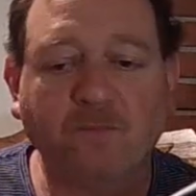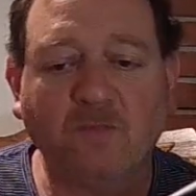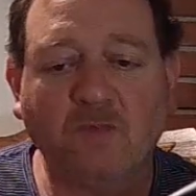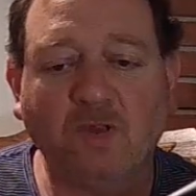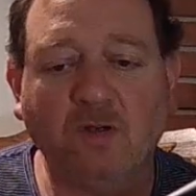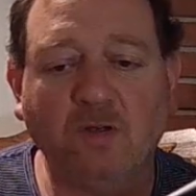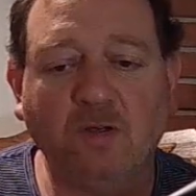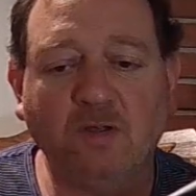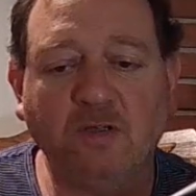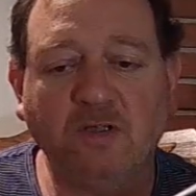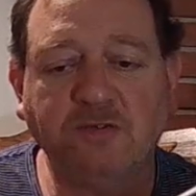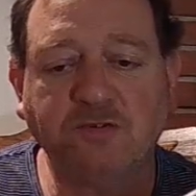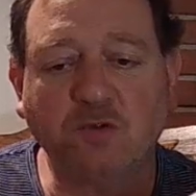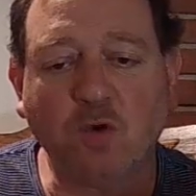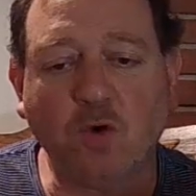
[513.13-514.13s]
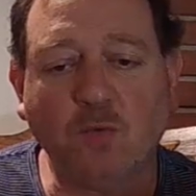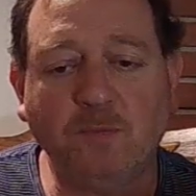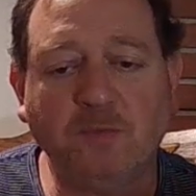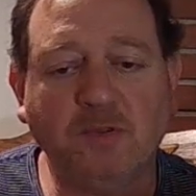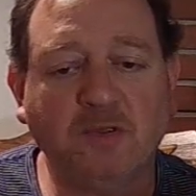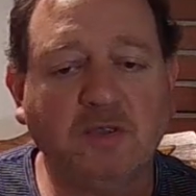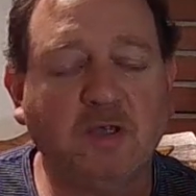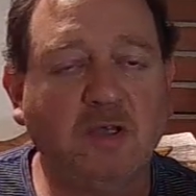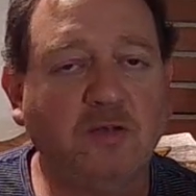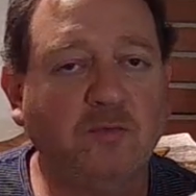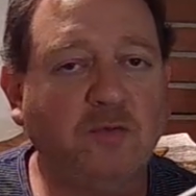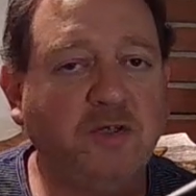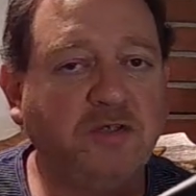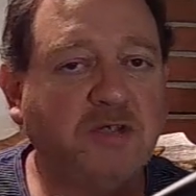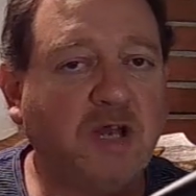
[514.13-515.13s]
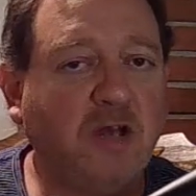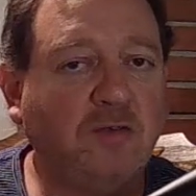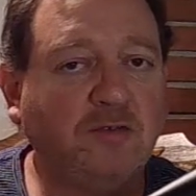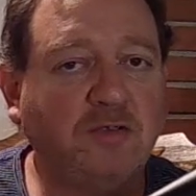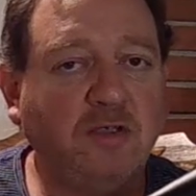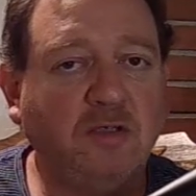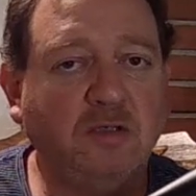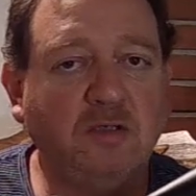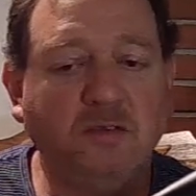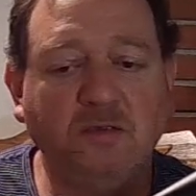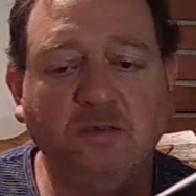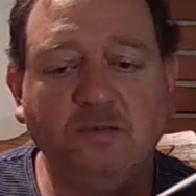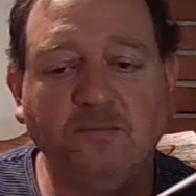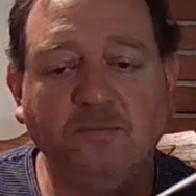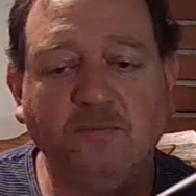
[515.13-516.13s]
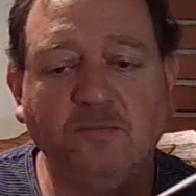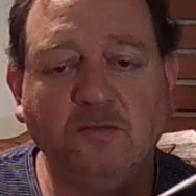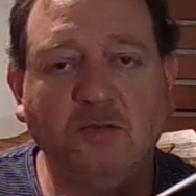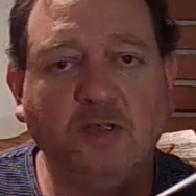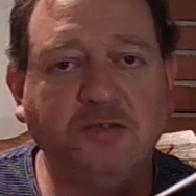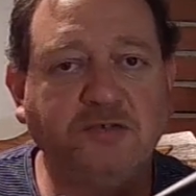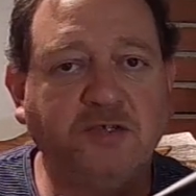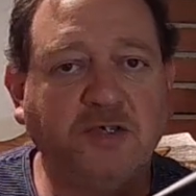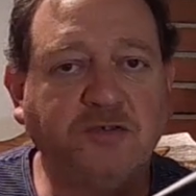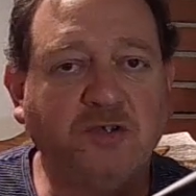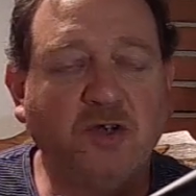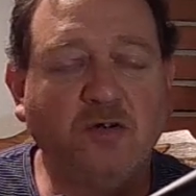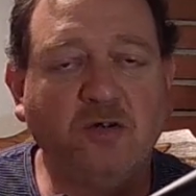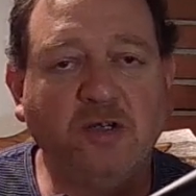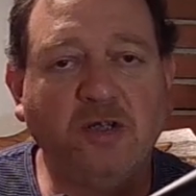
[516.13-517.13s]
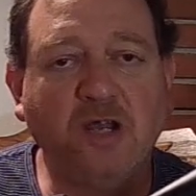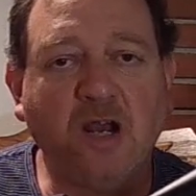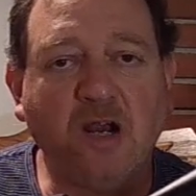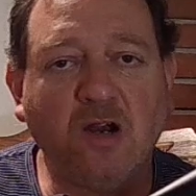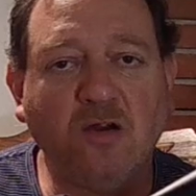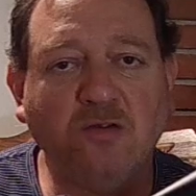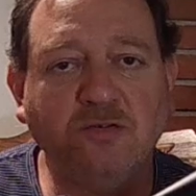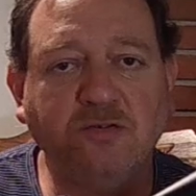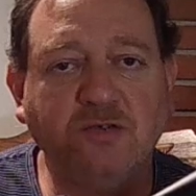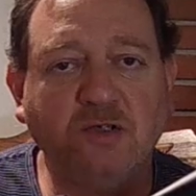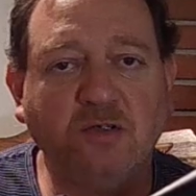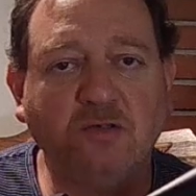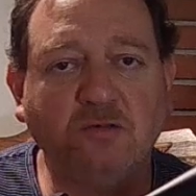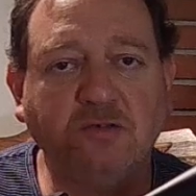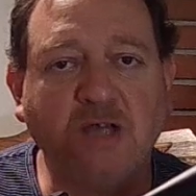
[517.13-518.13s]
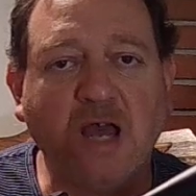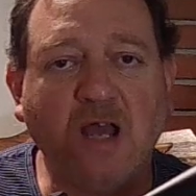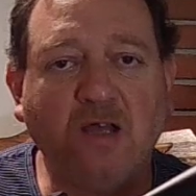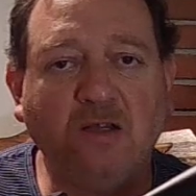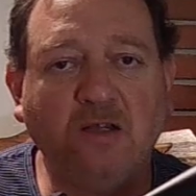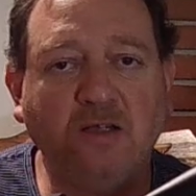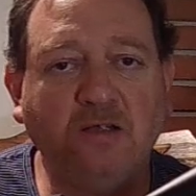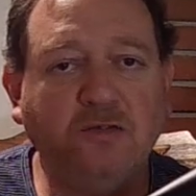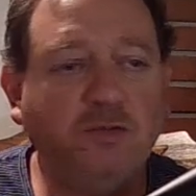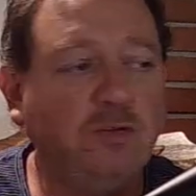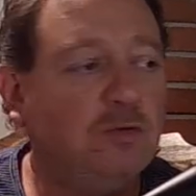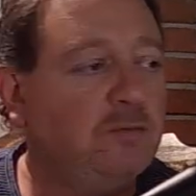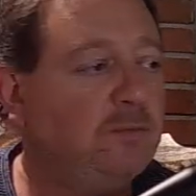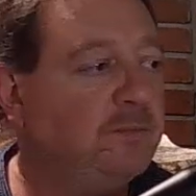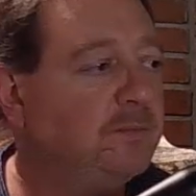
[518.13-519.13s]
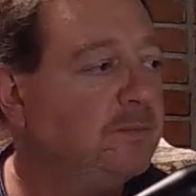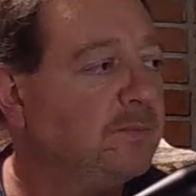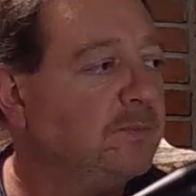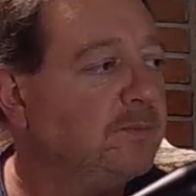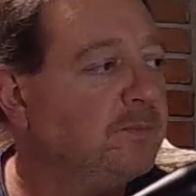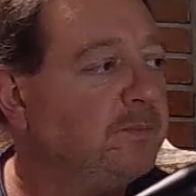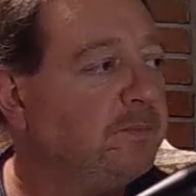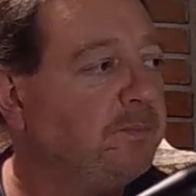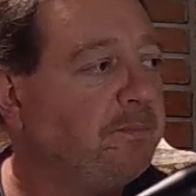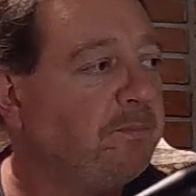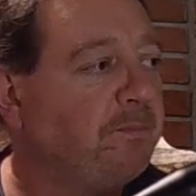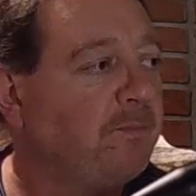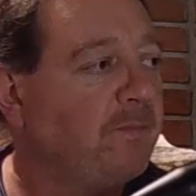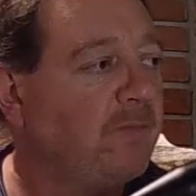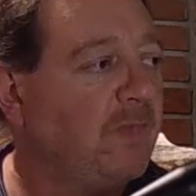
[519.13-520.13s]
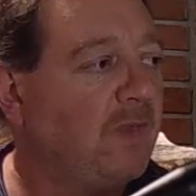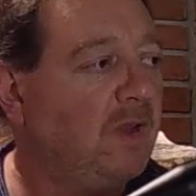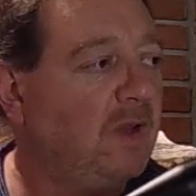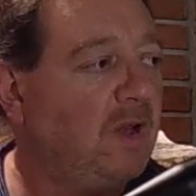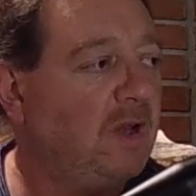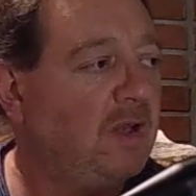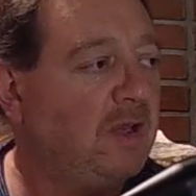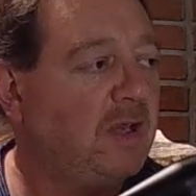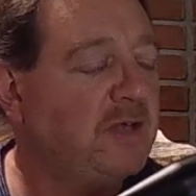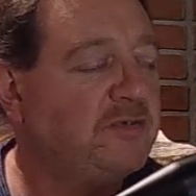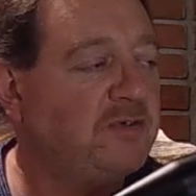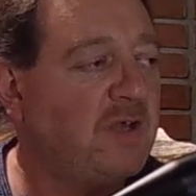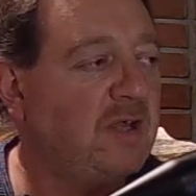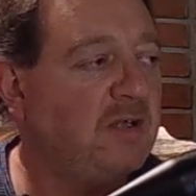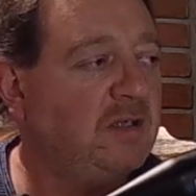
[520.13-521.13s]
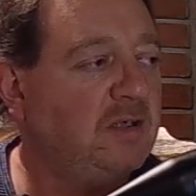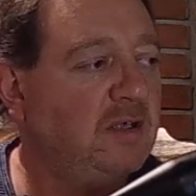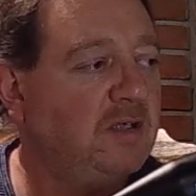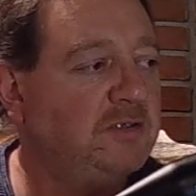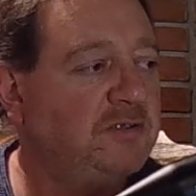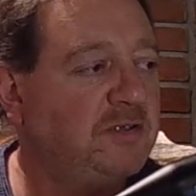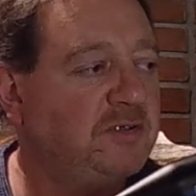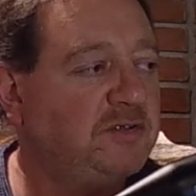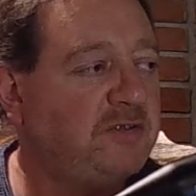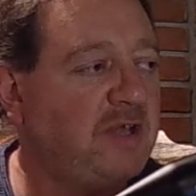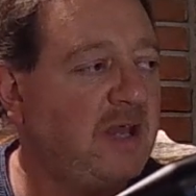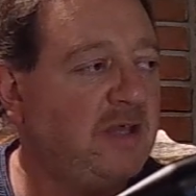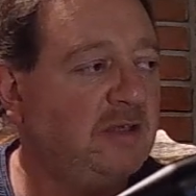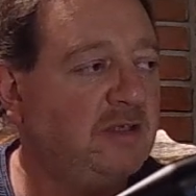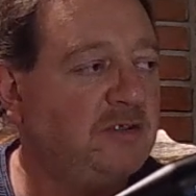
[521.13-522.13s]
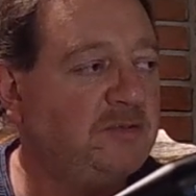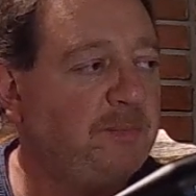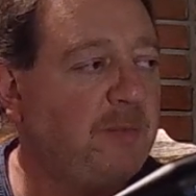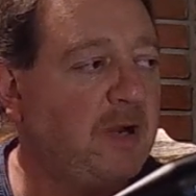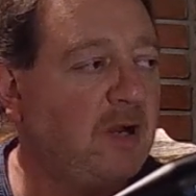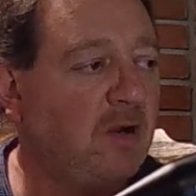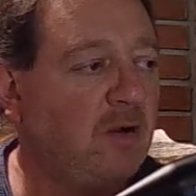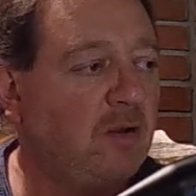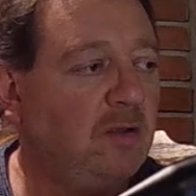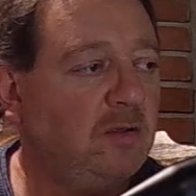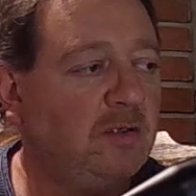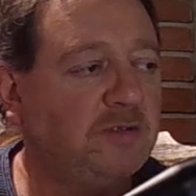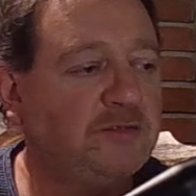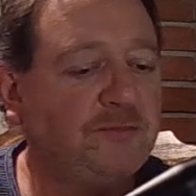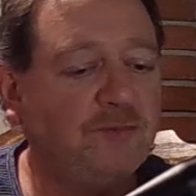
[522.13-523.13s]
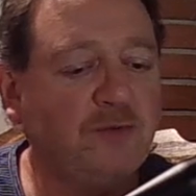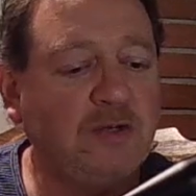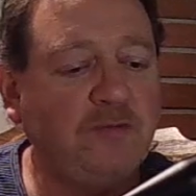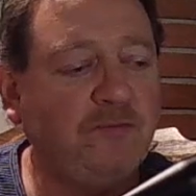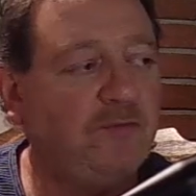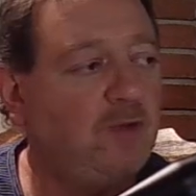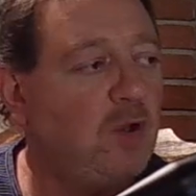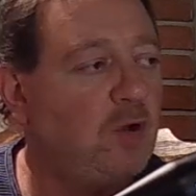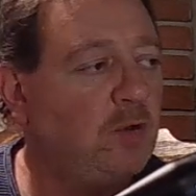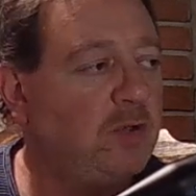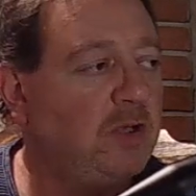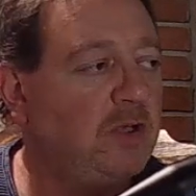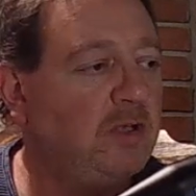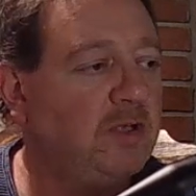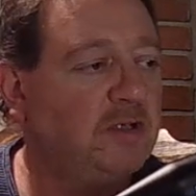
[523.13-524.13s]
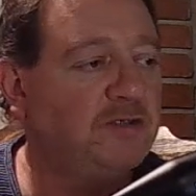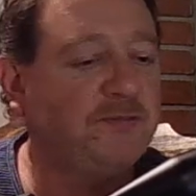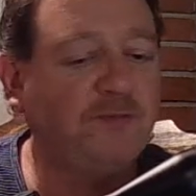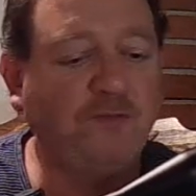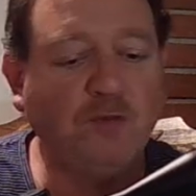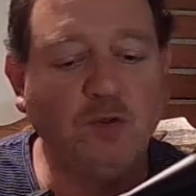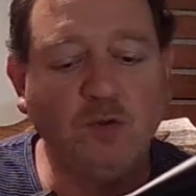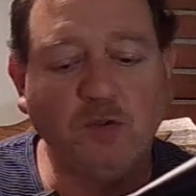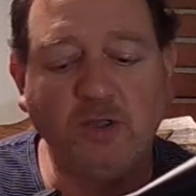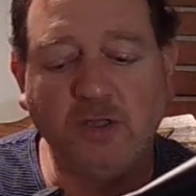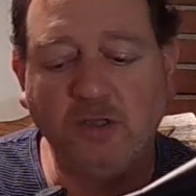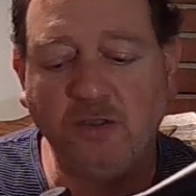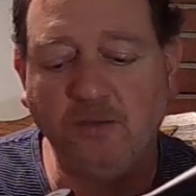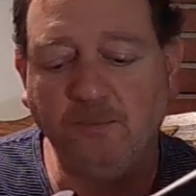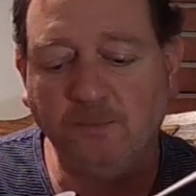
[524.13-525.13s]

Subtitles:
The scope can reach out to like 600 yards. It'll dial into. Like I said, it's a stainless barrel. It's free floated. It's fluted.